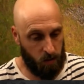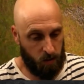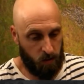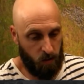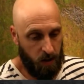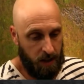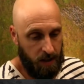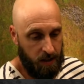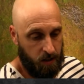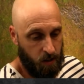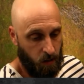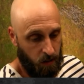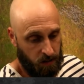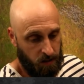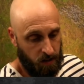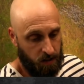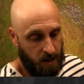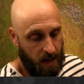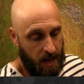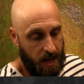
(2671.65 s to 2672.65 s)
So he's going
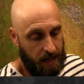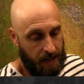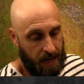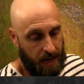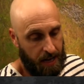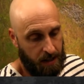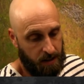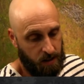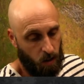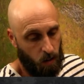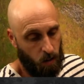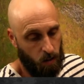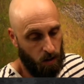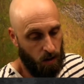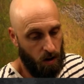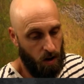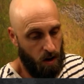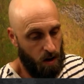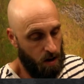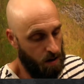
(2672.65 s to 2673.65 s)
to take a
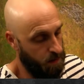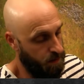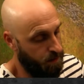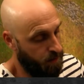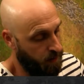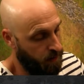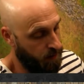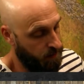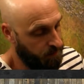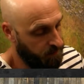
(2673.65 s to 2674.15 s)
total of,